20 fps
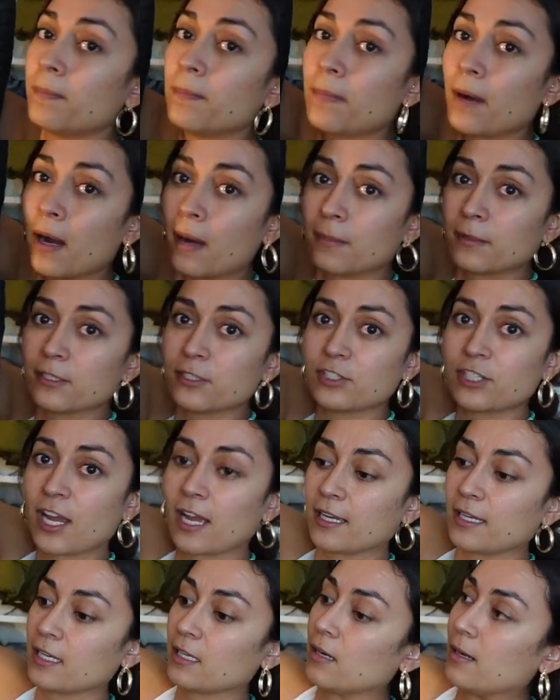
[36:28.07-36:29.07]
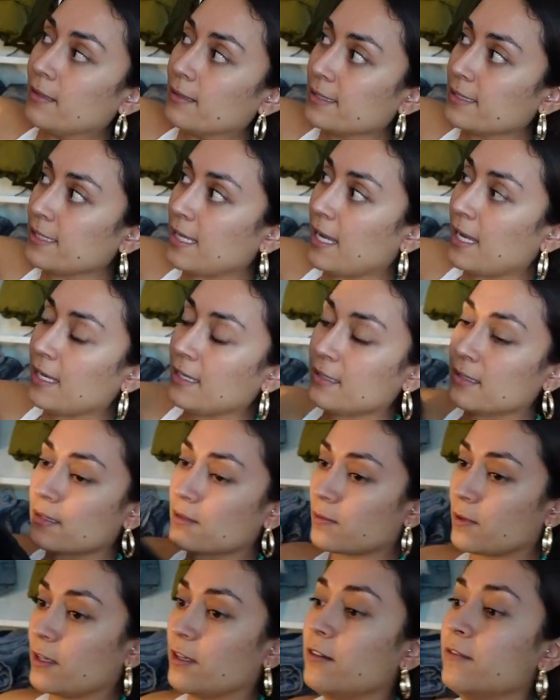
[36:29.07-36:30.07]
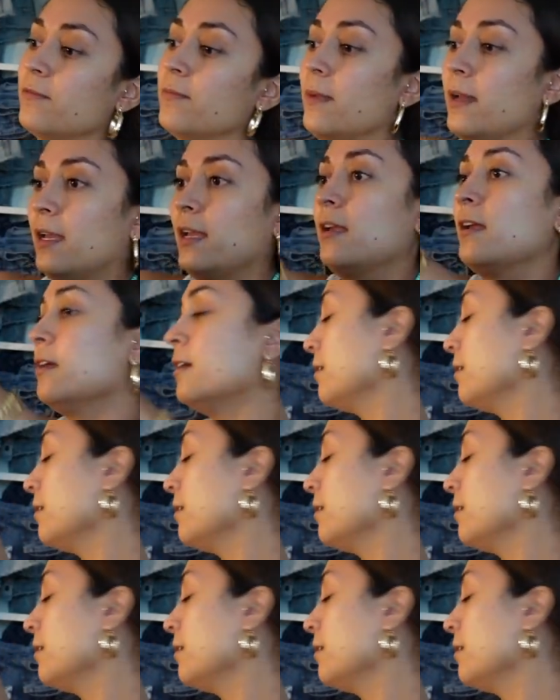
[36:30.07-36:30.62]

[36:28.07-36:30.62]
bomber jacket, All Saints, one of my